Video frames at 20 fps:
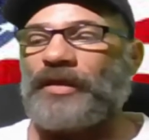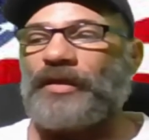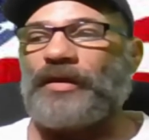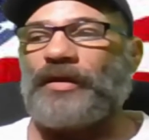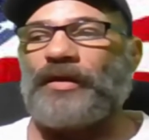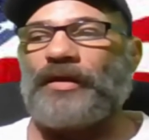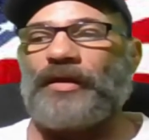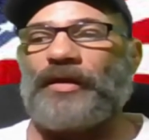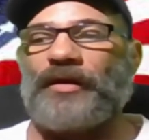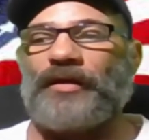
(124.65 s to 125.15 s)

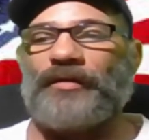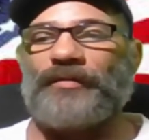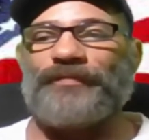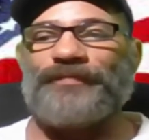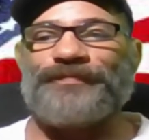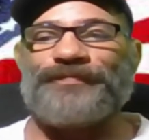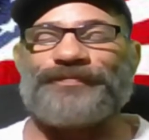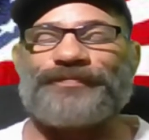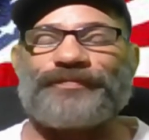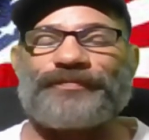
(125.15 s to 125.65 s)

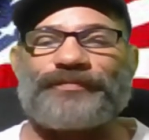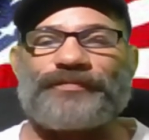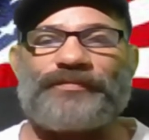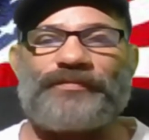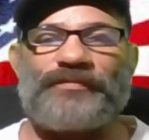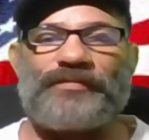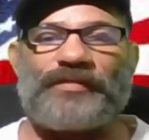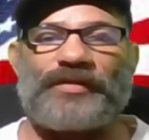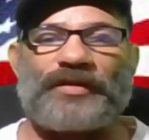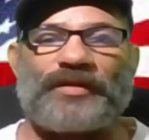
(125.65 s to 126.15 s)
Um,
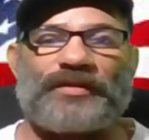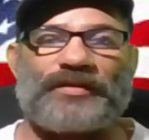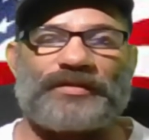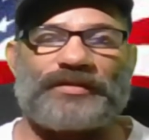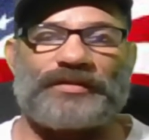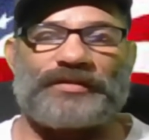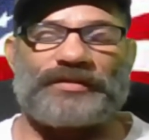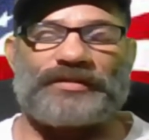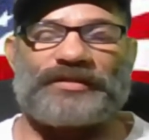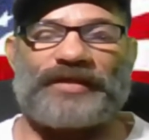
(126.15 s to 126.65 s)

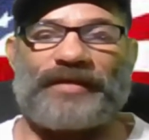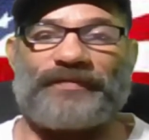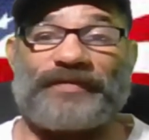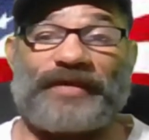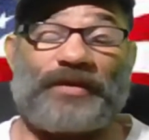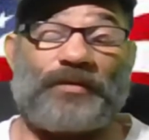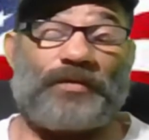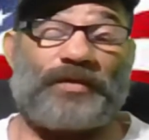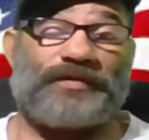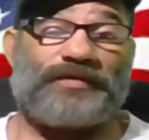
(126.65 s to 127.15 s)
same
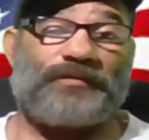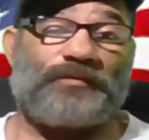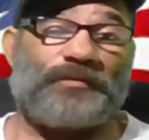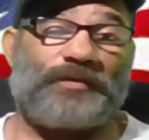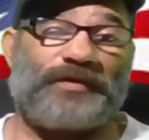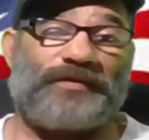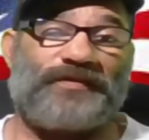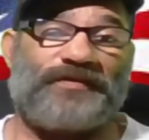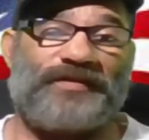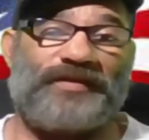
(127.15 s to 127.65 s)
thing with,
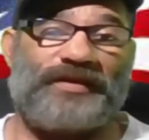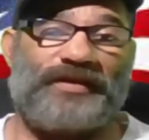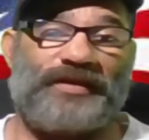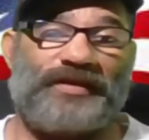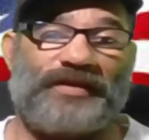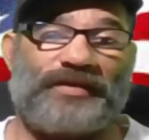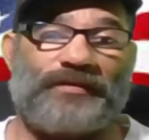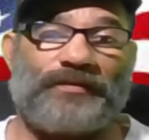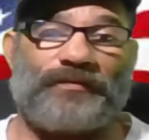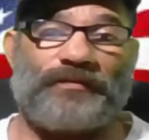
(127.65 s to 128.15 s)
with
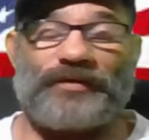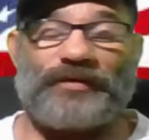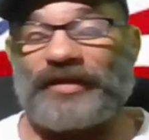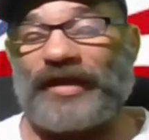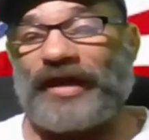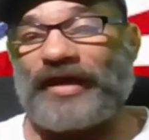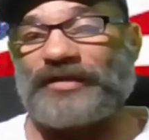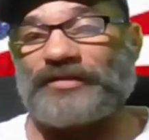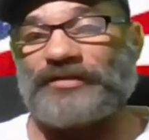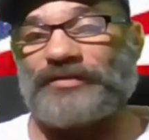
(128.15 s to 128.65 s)
the wood
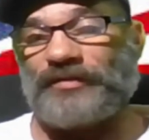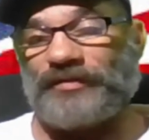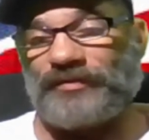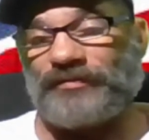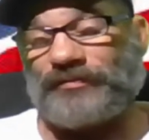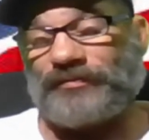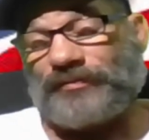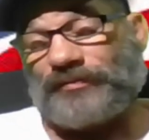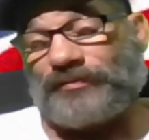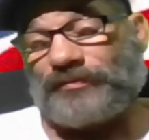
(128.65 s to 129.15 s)
gas. You
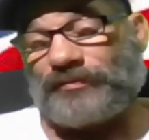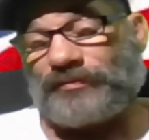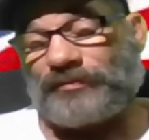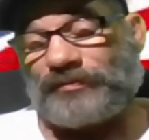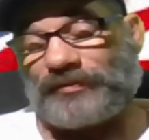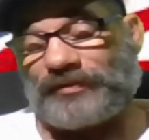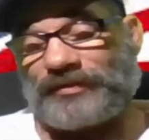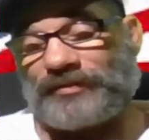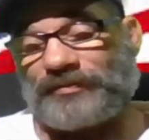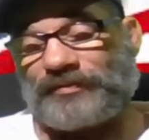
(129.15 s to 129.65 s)
can
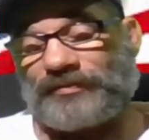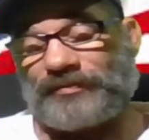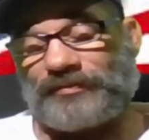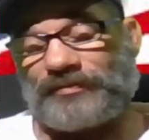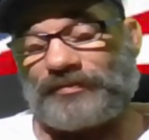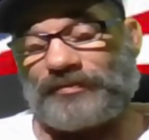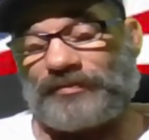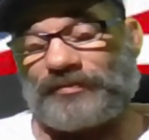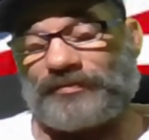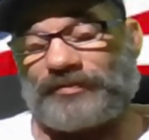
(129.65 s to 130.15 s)

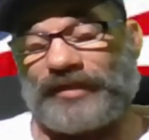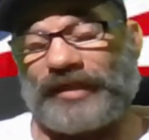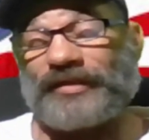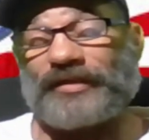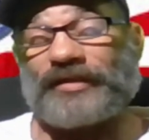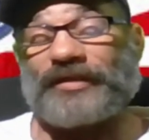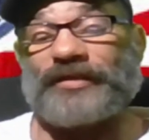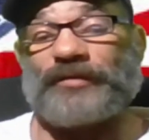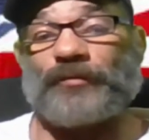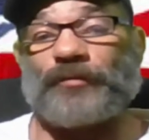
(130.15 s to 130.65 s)

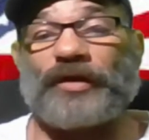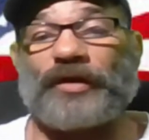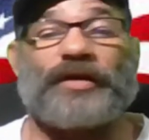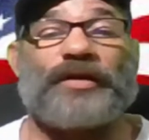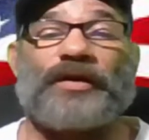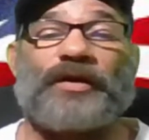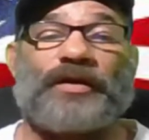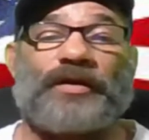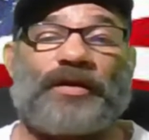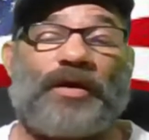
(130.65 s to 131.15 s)
technically run
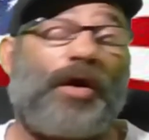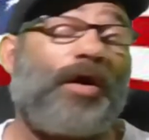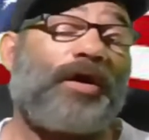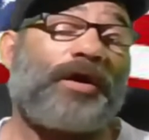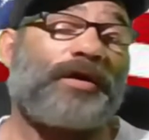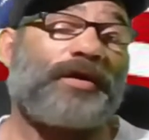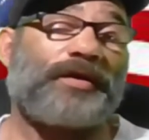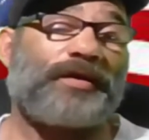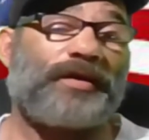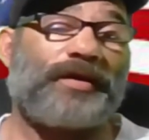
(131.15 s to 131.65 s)
a
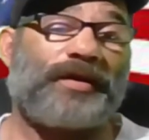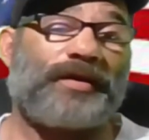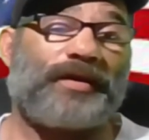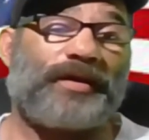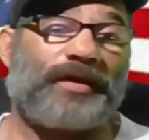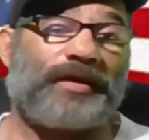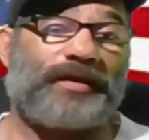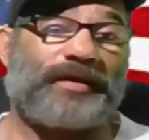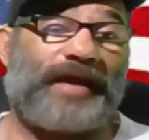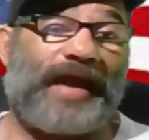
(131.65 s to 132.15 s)
car,
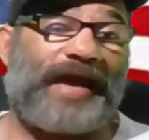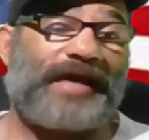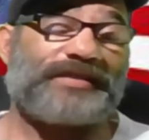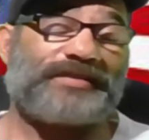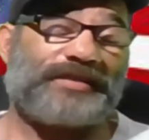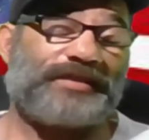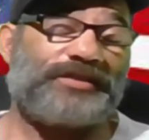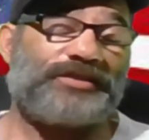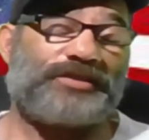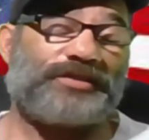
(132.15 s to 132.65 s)
a, a gas
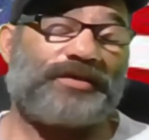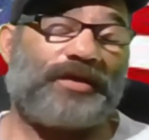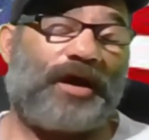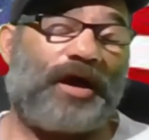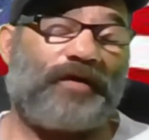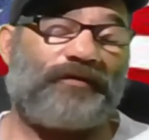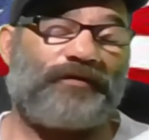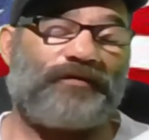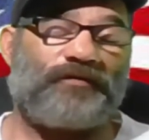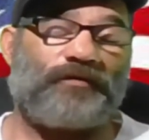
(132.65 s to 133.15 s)
engine
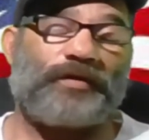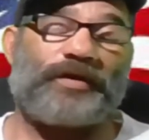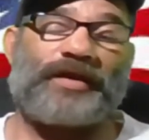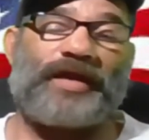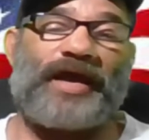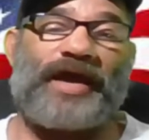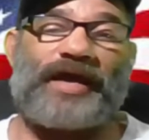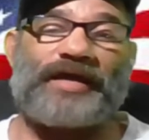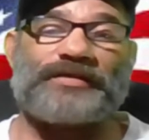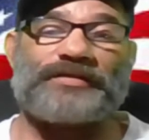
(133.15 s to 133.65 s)
off of wood
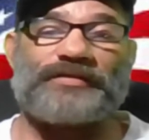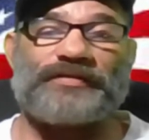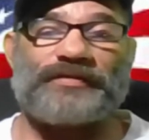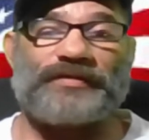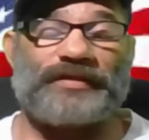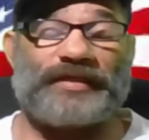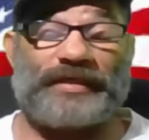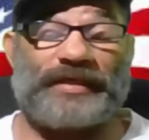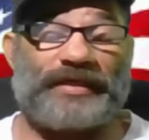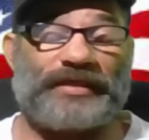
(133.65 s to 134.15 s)
gas,
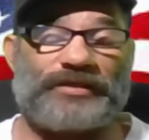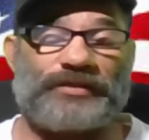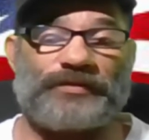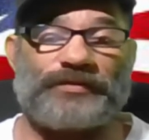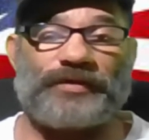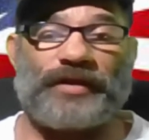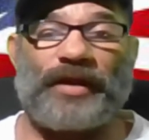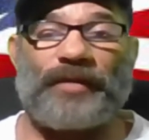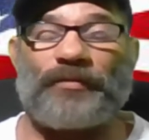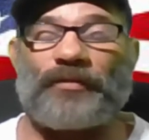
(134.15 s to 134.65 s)
get it
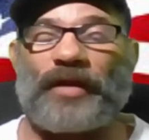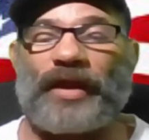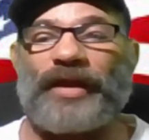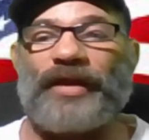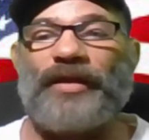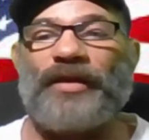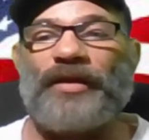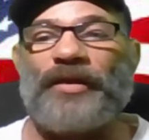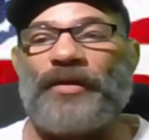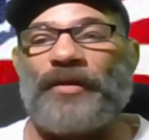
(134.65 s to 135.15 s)
tuned up right.